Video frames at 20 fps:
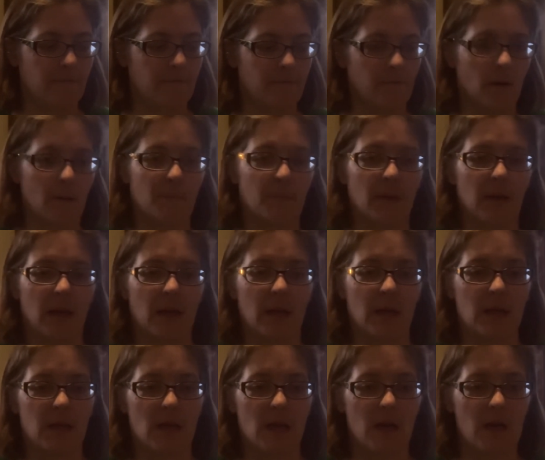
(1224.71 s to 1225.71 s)
from
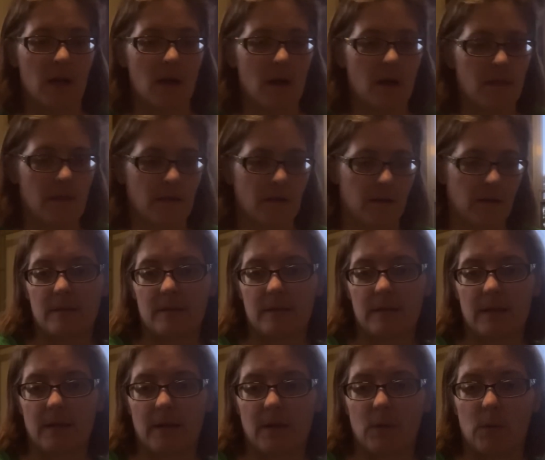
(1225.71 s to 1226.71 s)
another
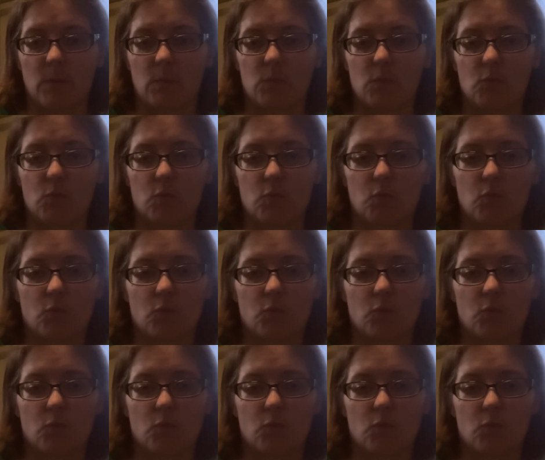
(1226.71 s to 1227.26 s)
town.